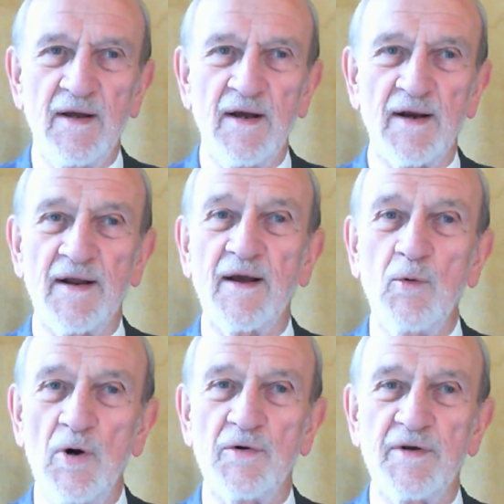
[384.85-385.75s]
and I
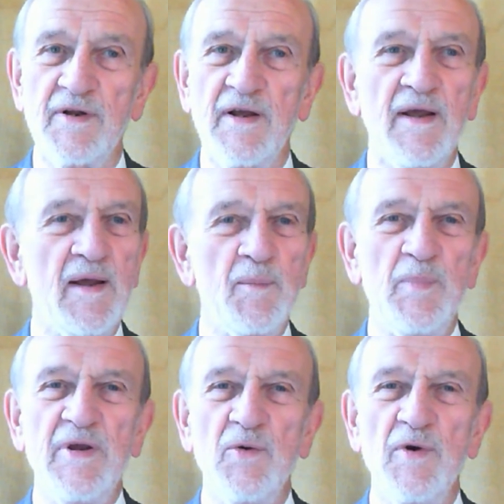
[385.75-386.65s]
quote,
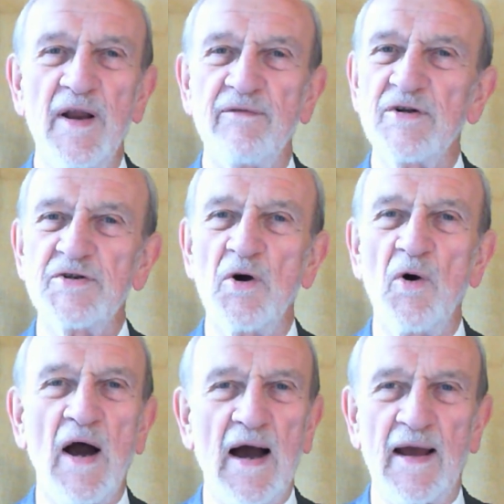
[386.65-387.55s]
"Be you never so
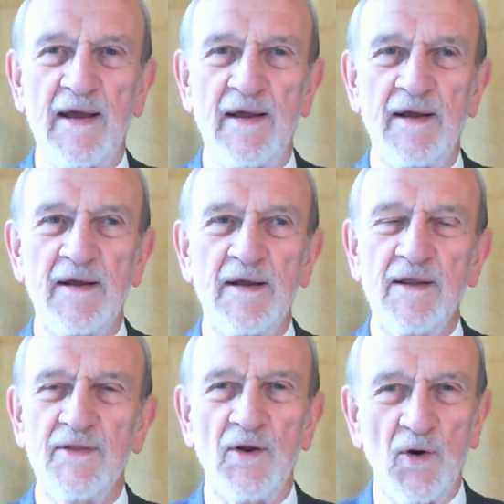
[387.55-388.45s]
high,
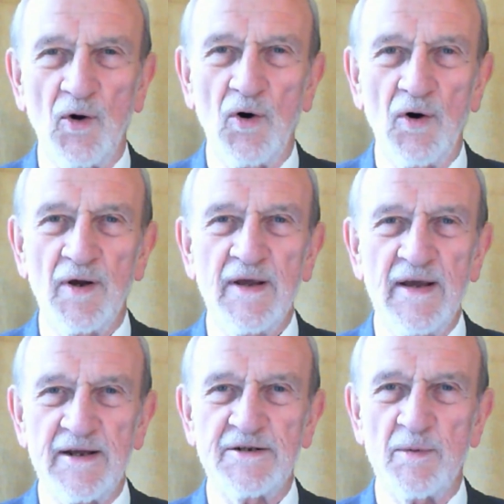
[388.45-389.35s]
the law
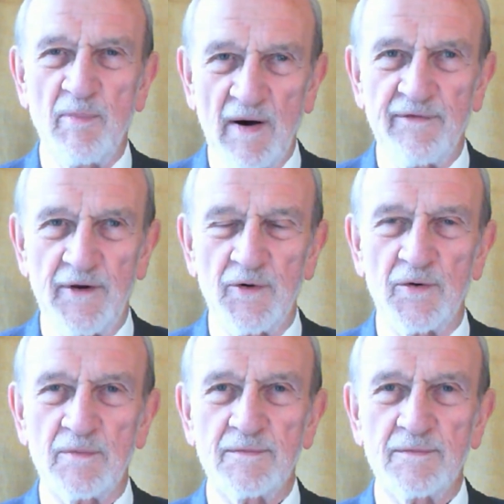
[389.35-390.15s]
is above you."